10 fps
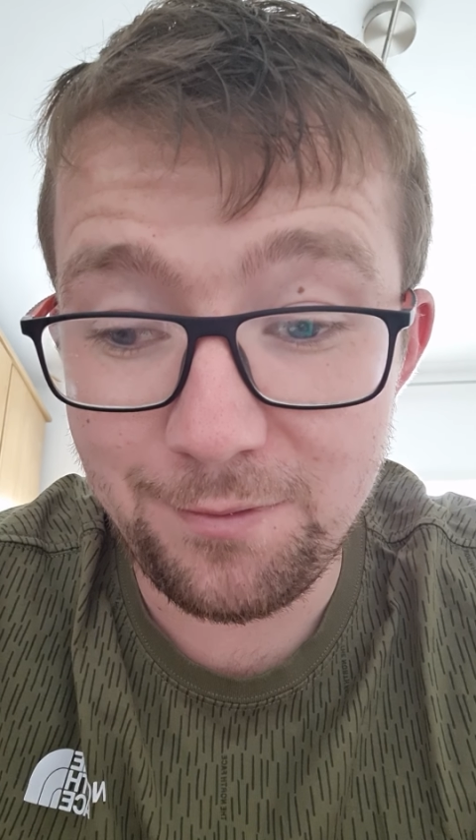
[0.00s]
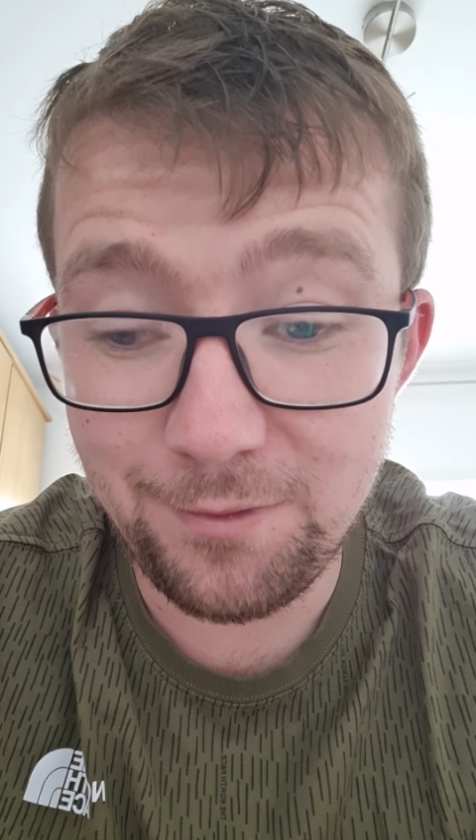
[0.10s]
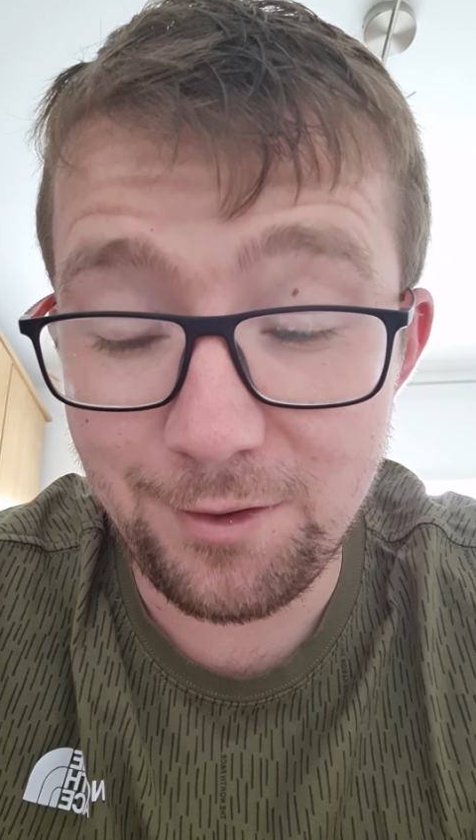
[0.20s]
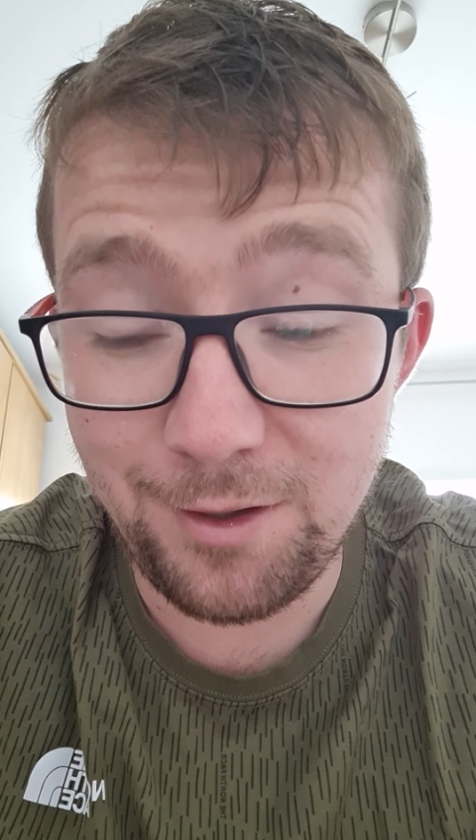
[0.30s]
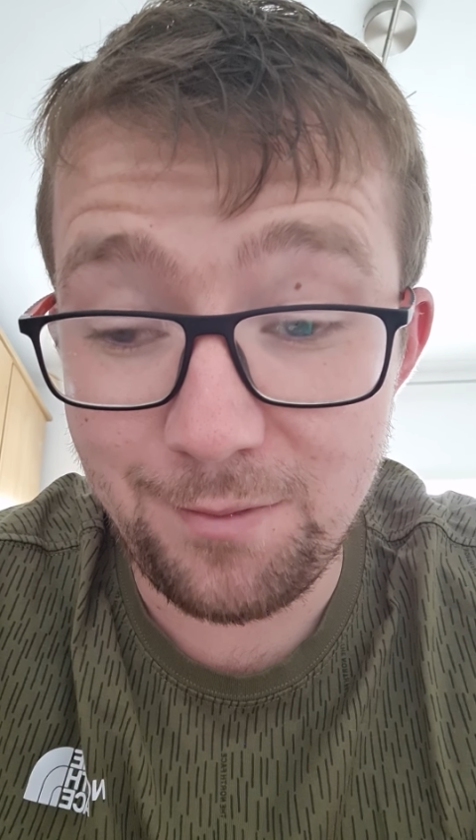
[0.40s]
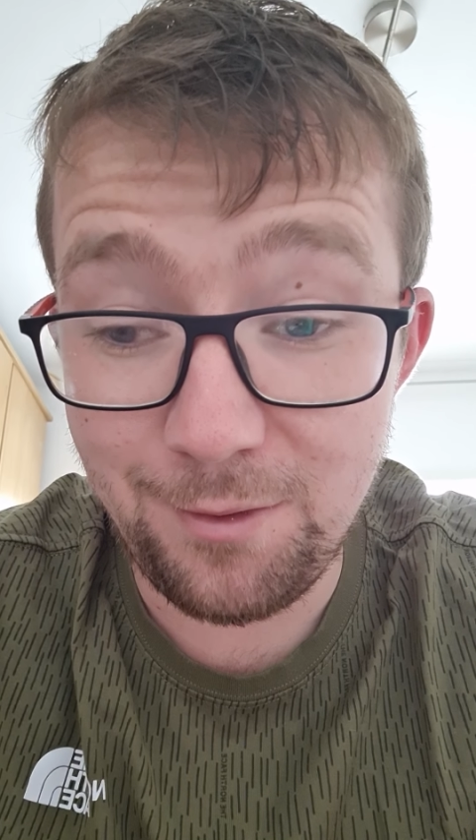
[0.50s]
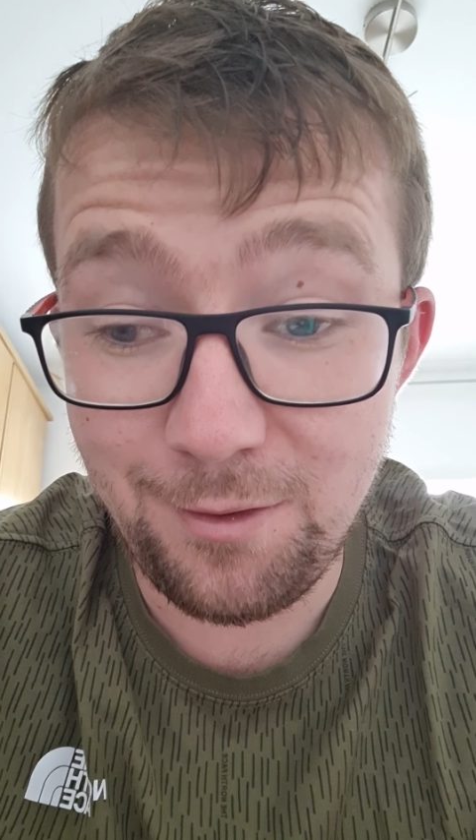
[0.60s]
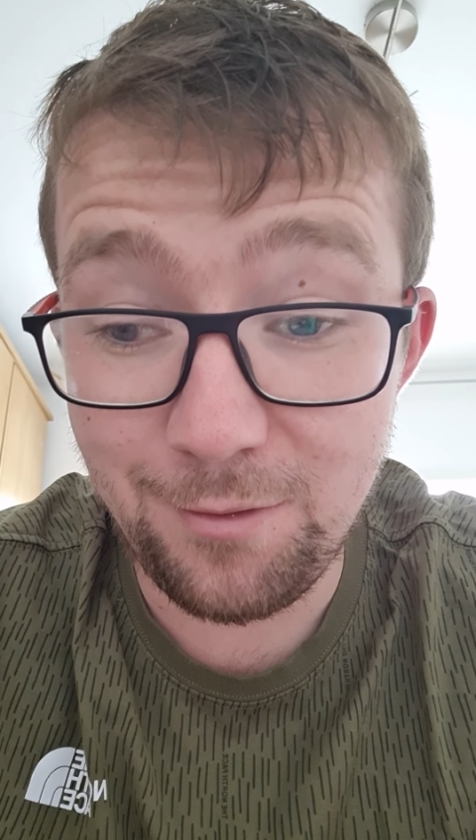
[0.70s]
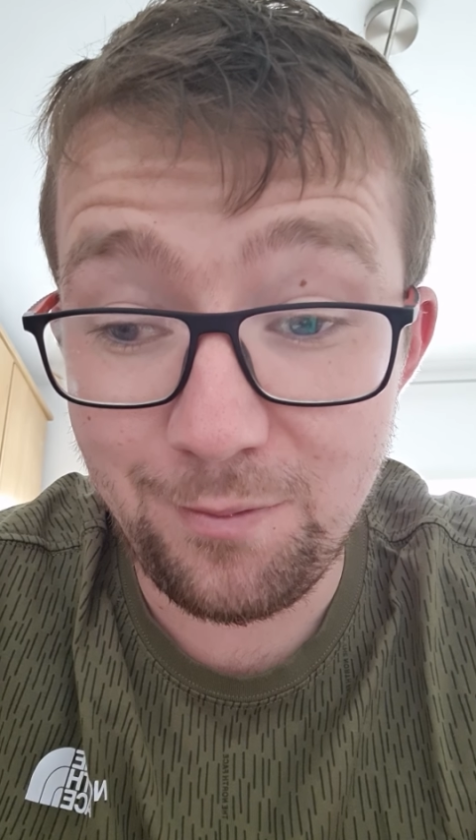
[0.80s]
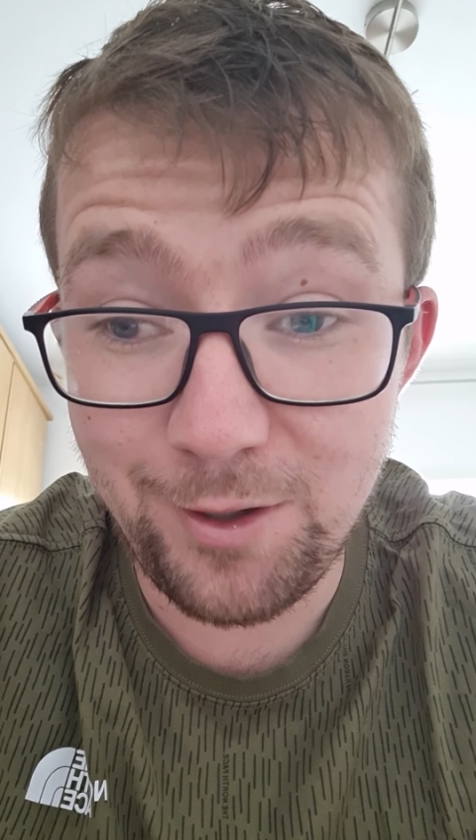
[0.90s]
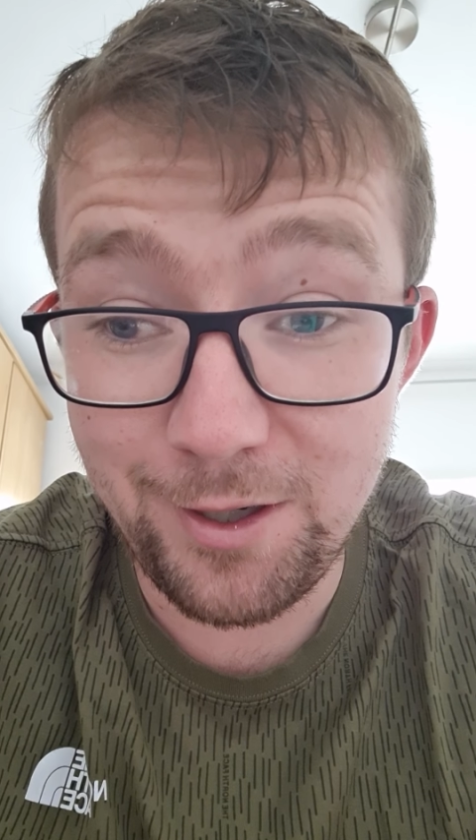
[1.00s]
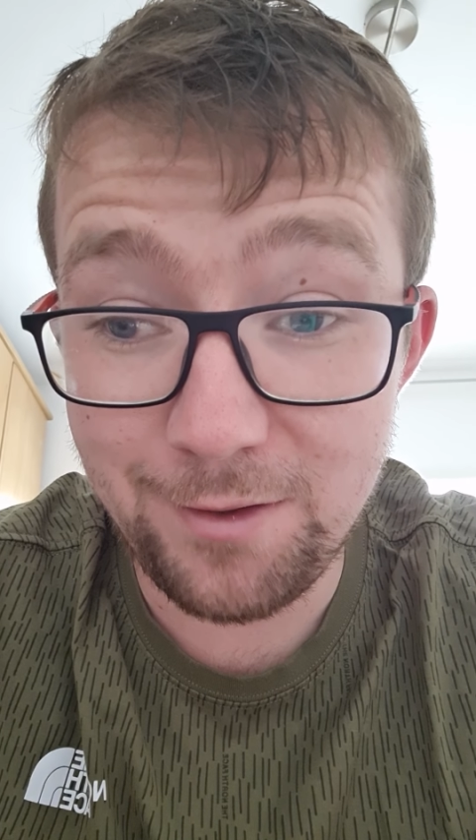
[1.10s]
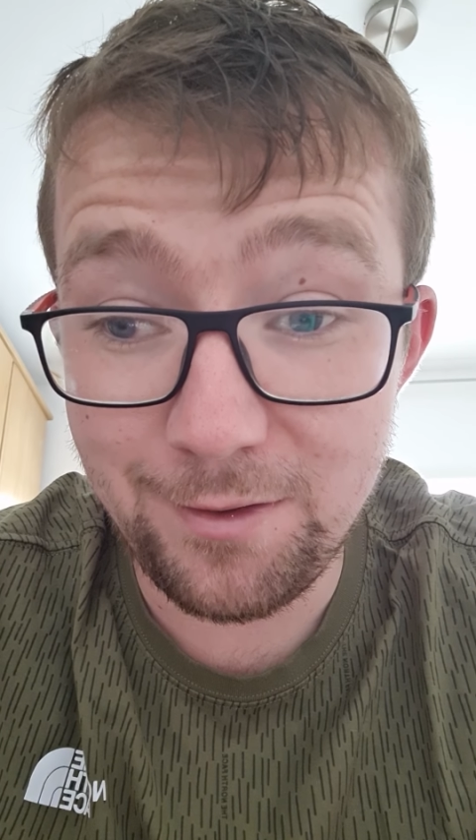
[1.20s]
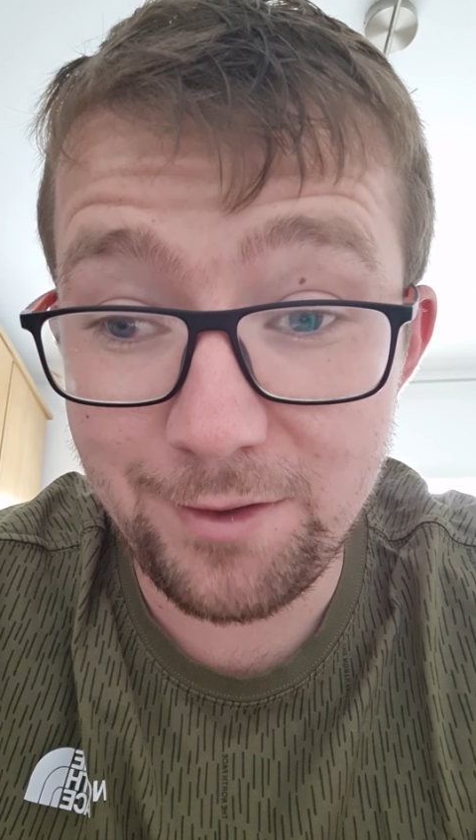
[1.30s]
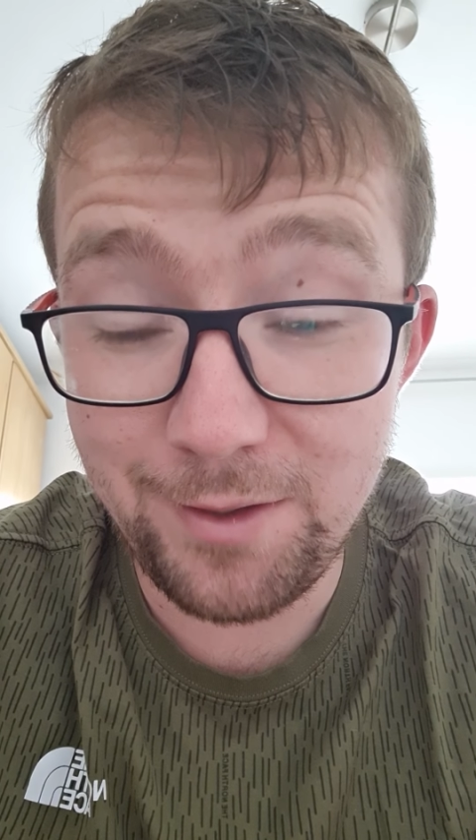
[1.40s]
a lot more good players
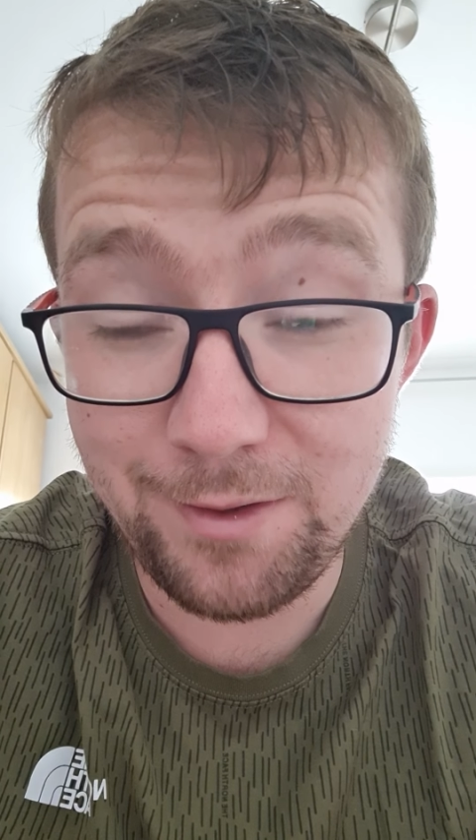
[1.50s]
in the team.